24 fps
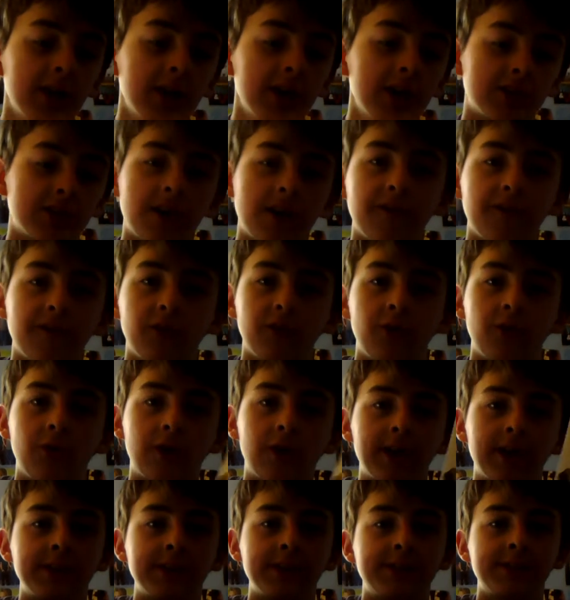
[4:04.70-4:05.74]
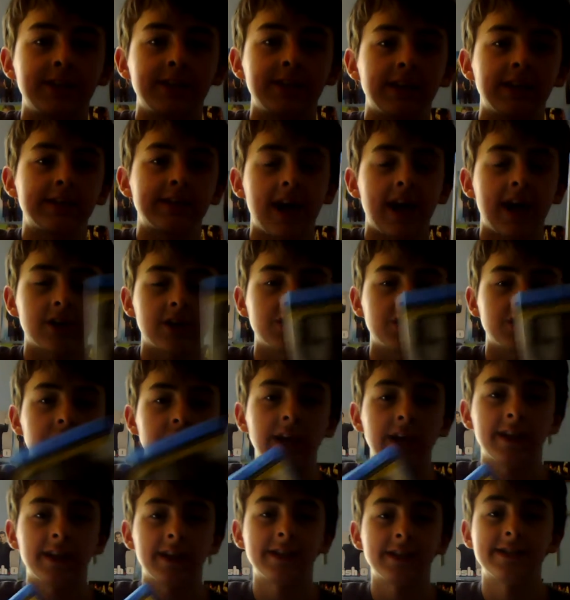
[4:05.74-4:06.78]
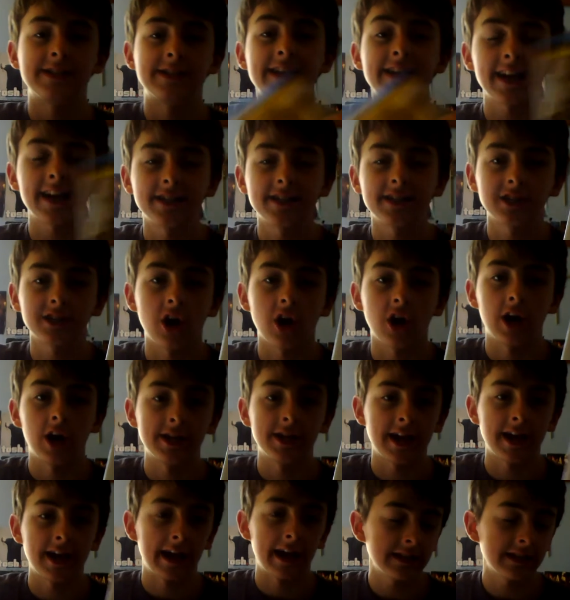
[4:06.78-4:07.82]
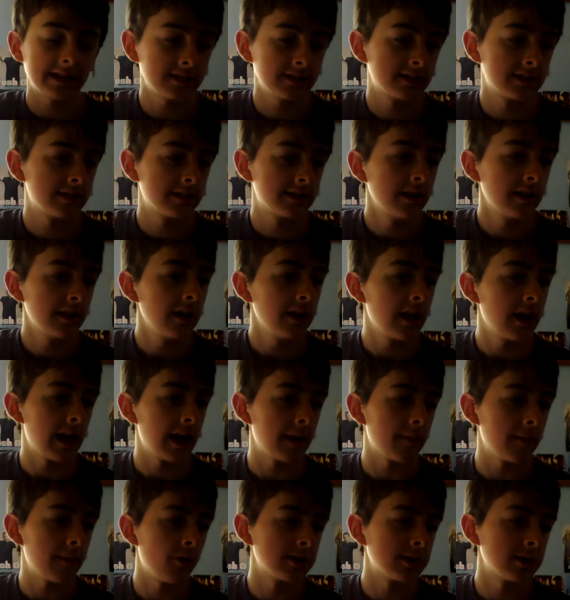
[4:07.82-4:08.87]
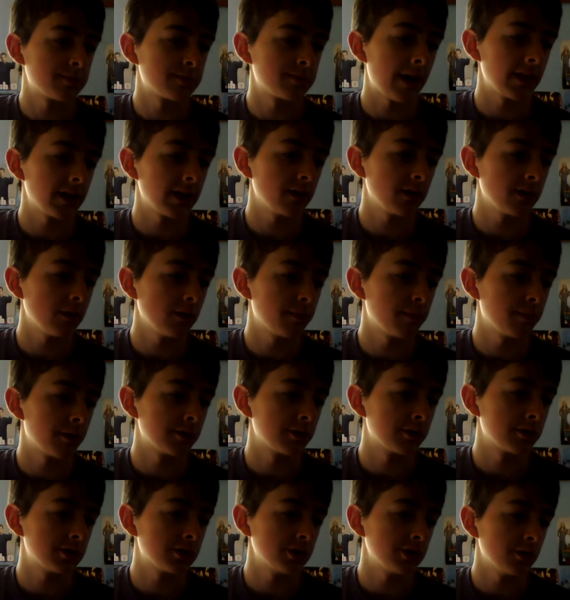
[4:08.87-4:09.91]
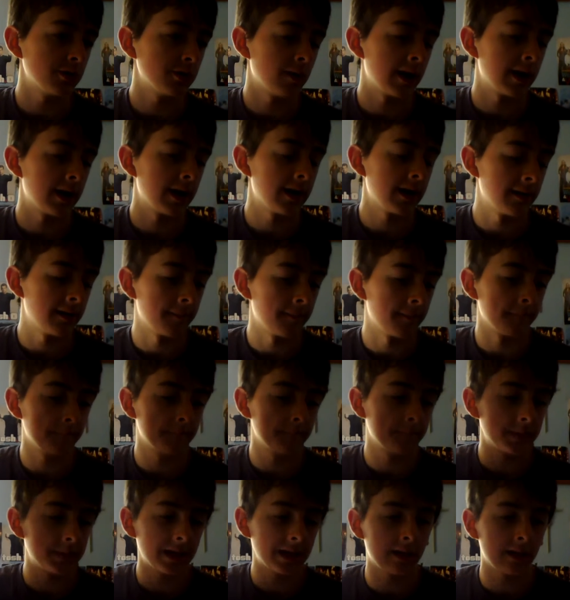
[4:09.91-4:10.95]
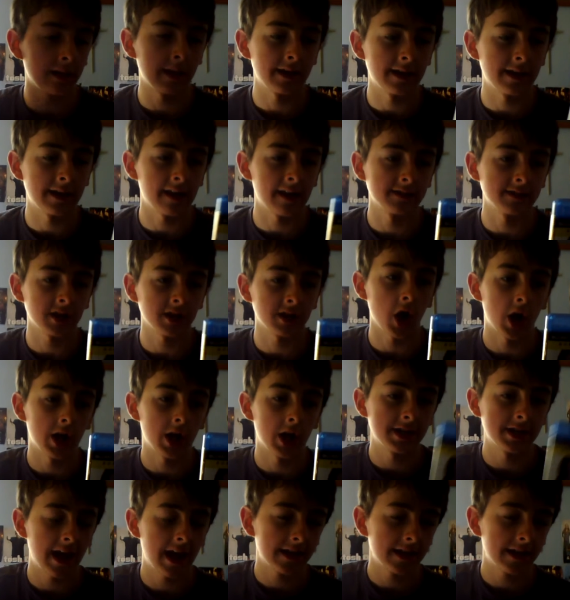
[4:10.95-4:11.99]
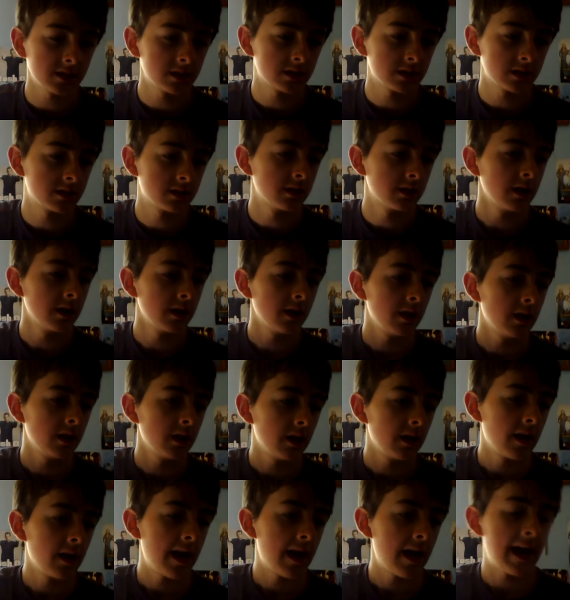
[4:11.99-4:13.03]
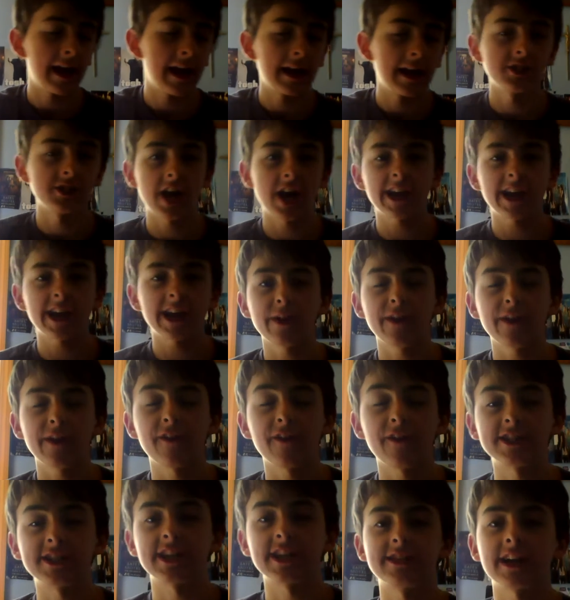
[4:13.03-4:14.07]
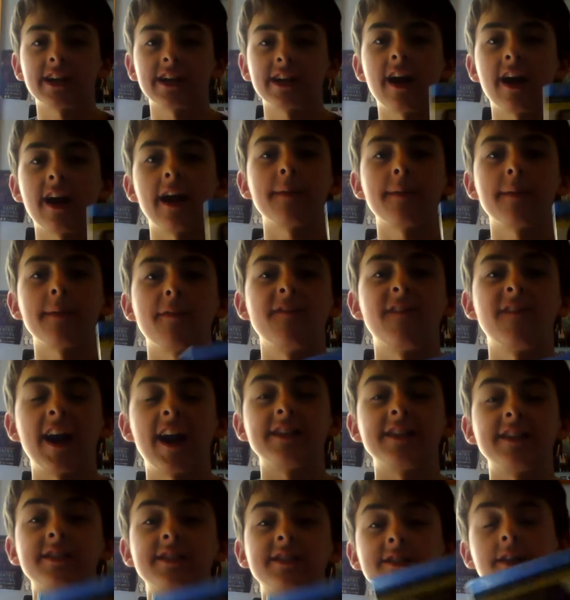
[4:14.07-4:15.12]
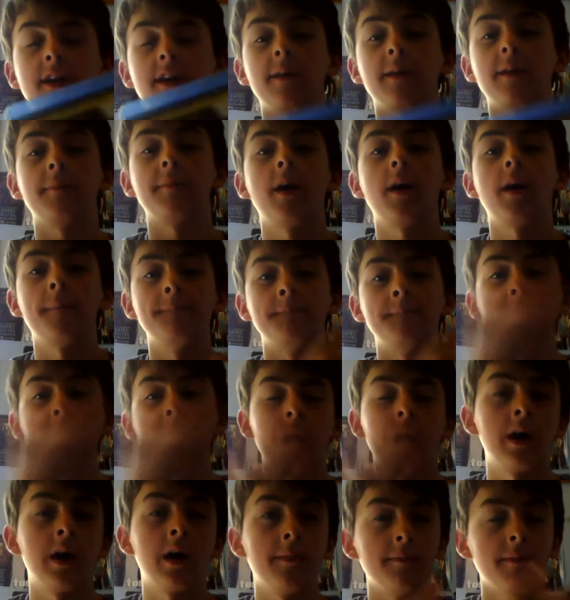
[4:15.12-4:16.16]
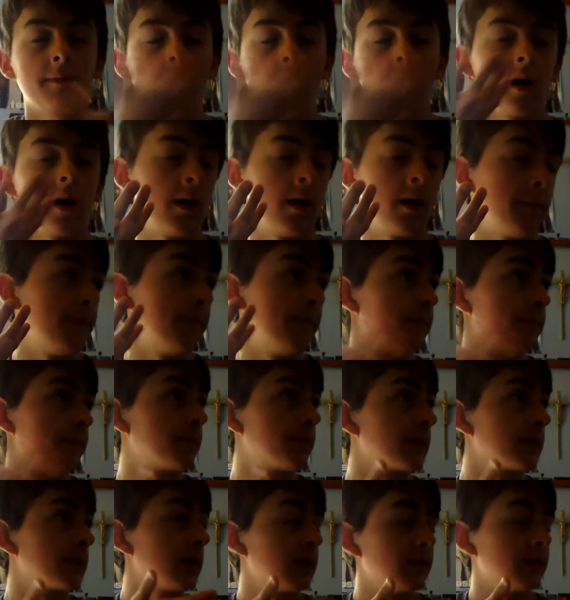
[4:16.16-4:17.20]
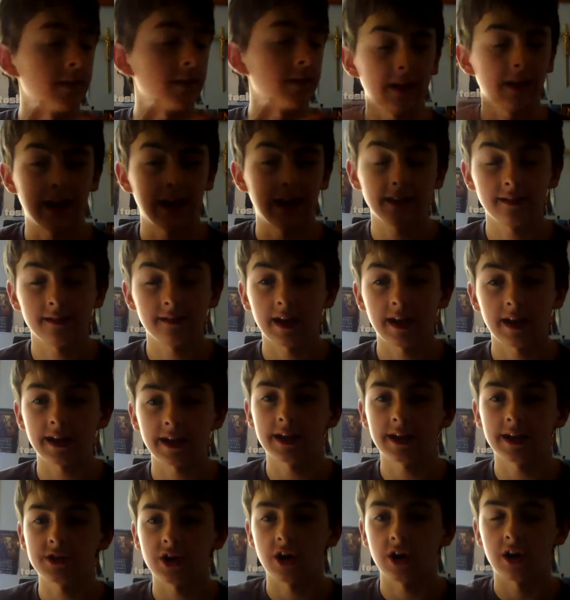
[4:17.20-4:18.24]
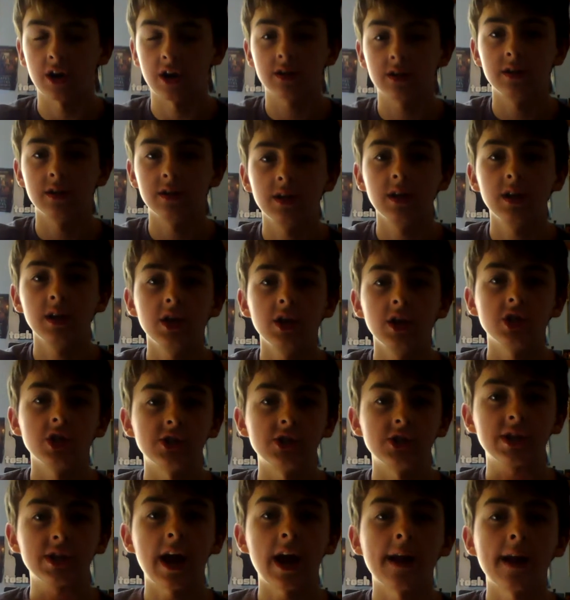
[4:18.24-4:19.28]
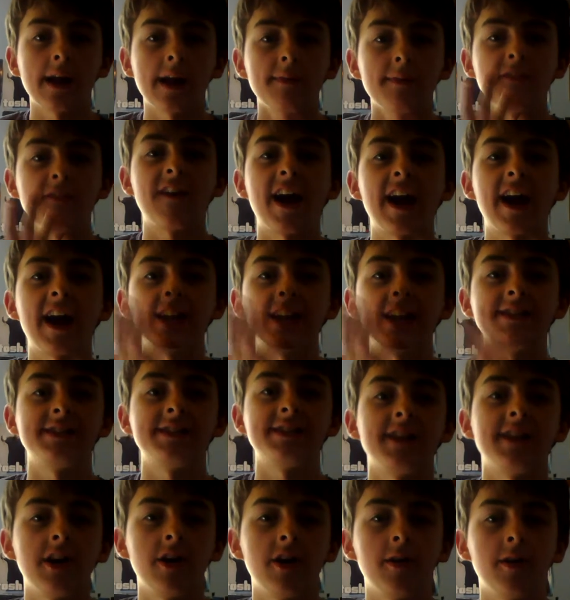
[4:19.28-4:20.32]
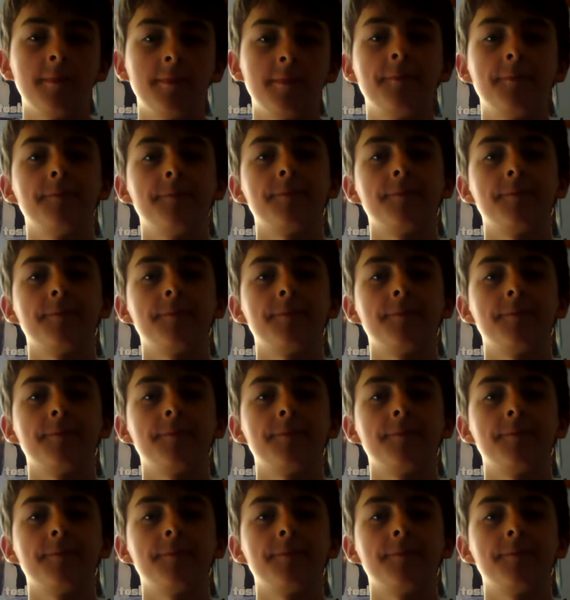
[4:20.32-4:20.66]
Jennifer Lawrence is actually in this dance contest and wants Bradley Cooper to uh, um, be in the dance contest. And Jacki Weaver, as I said, kind of provides some, um, um, um, I can't talk. She kind of provides some